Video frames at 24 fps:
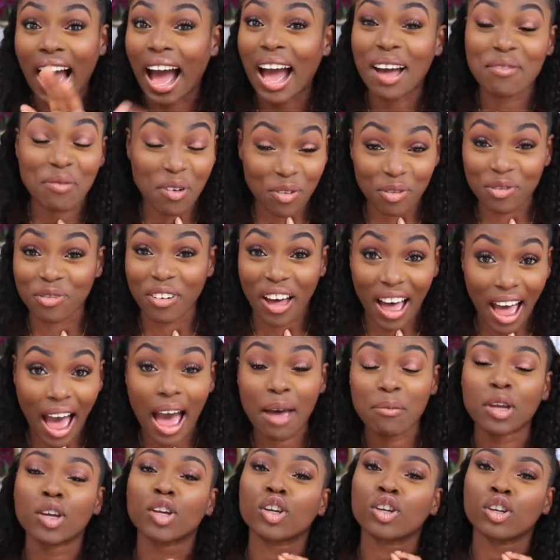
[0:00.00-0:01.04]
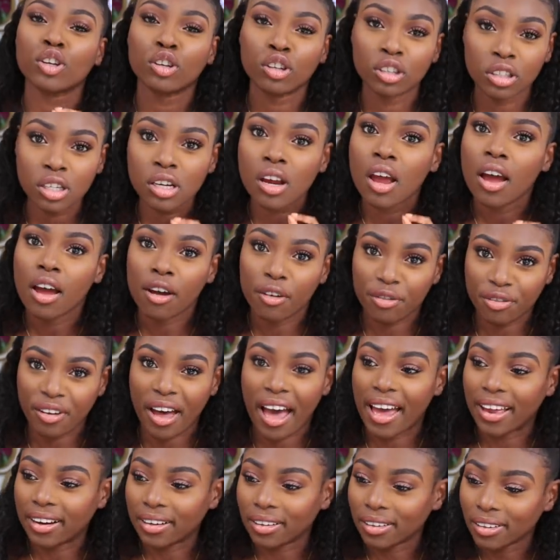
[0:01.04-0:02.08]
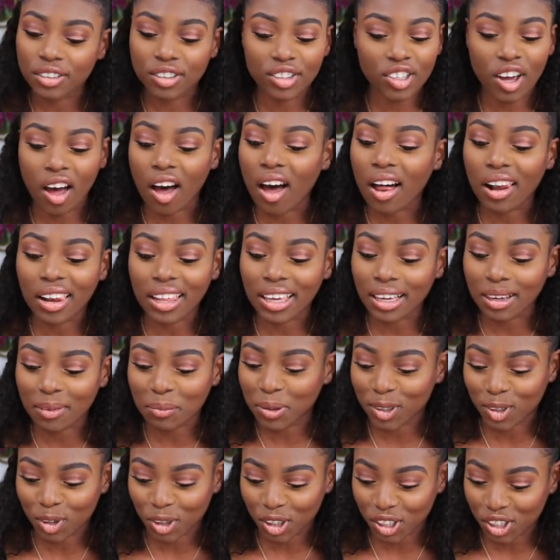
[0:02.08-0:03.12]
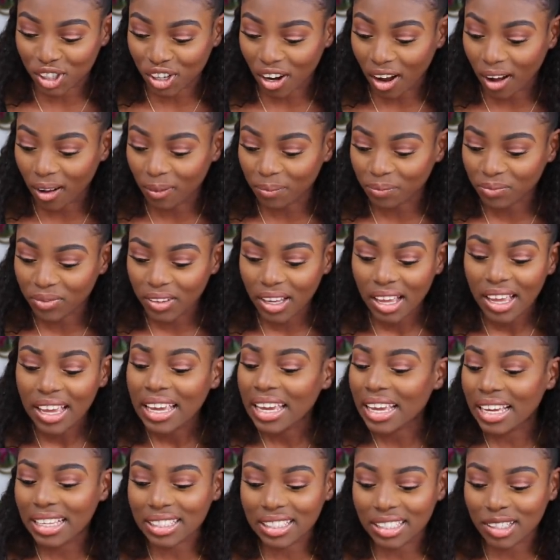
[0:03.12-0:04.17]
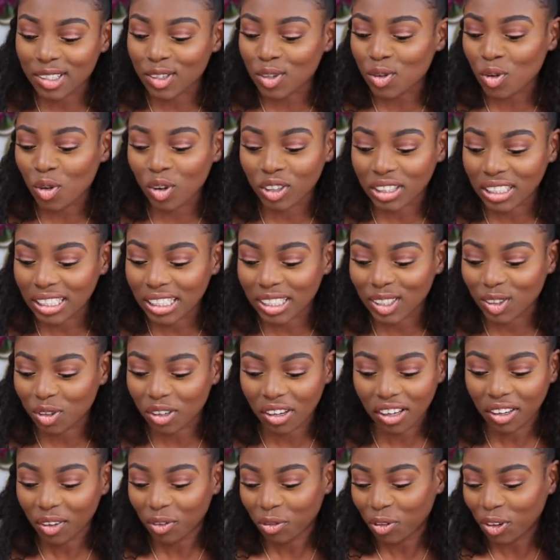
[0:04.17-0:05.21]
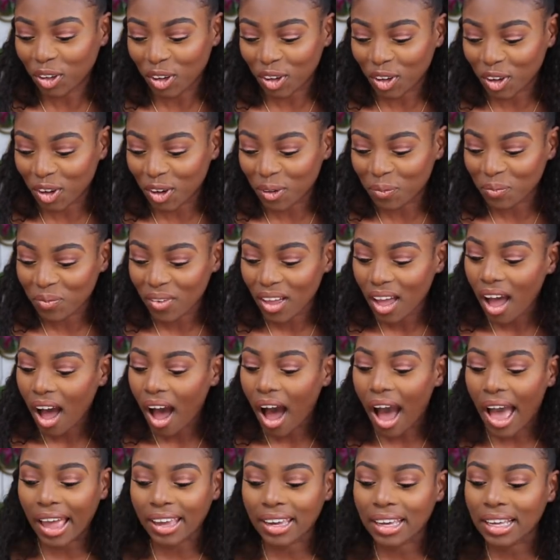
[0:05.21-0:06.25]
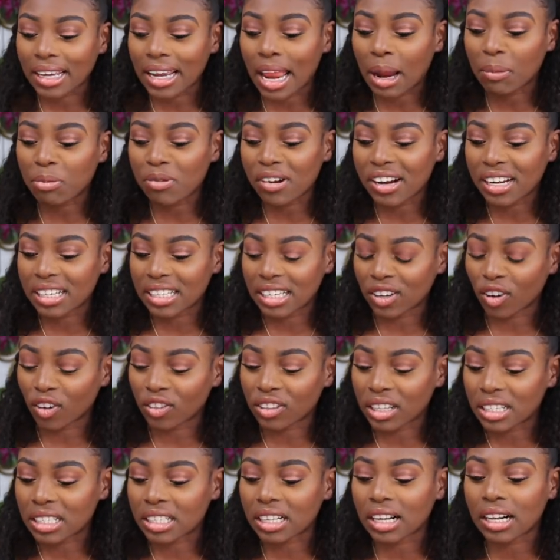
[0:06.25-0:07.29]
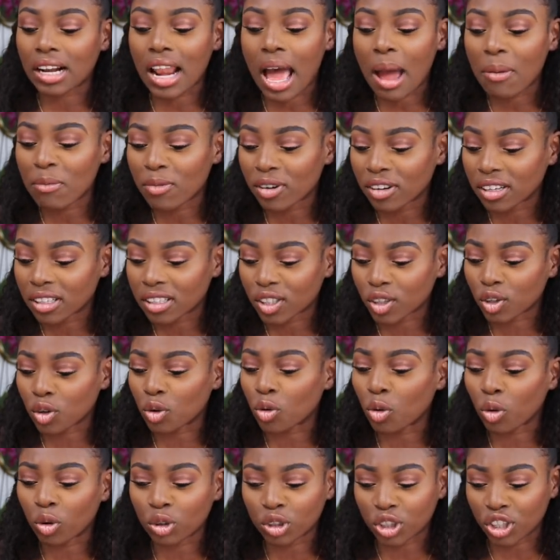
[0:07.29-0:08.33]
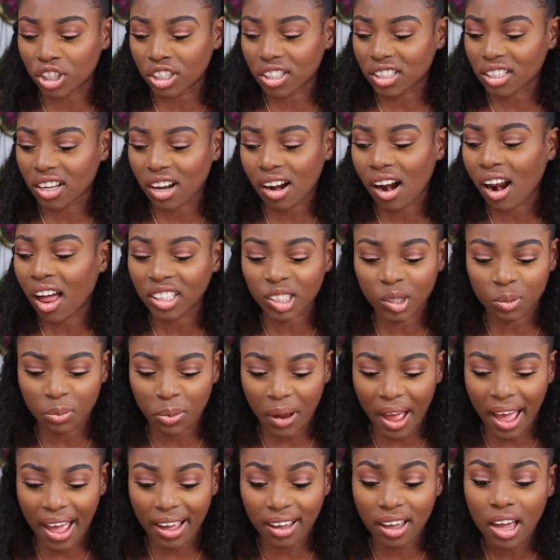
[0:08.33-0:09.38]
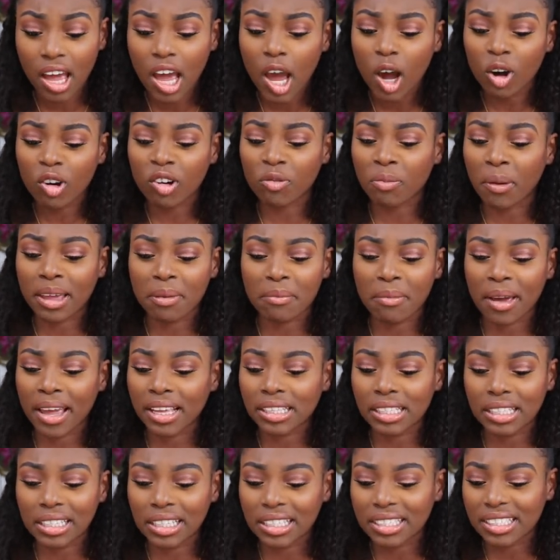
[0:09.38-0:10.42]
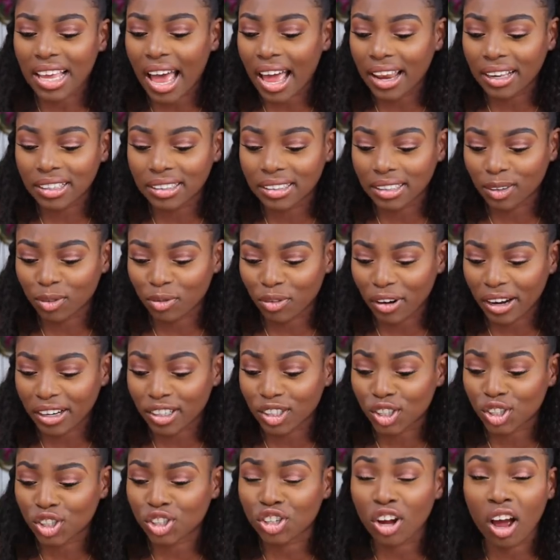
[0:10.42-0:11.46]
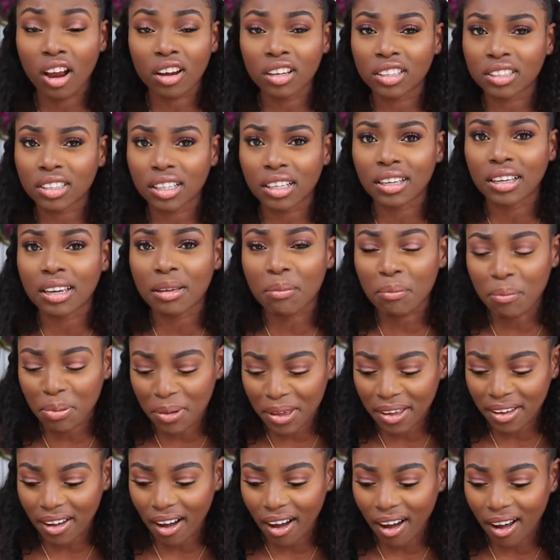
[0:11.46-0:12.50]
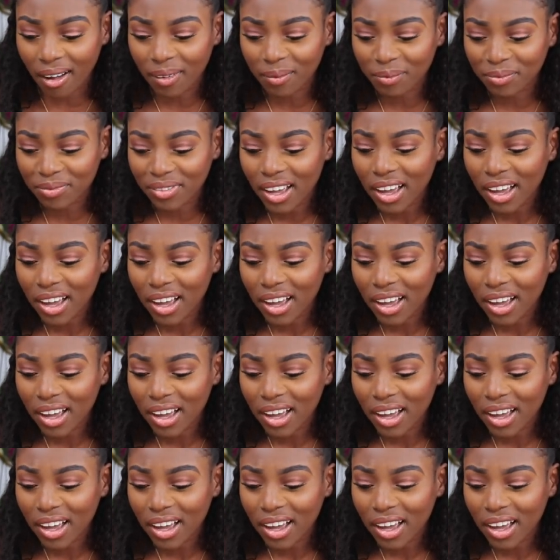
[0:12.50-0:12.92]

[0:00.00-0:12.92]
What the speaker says: I'm a fan, I'm a huge fan. Darling Patricia, here's a naughty treat for you. I collaborated on this glamorous, gorgeous clutch bag with my amazingly talented friend Charlotte Olympia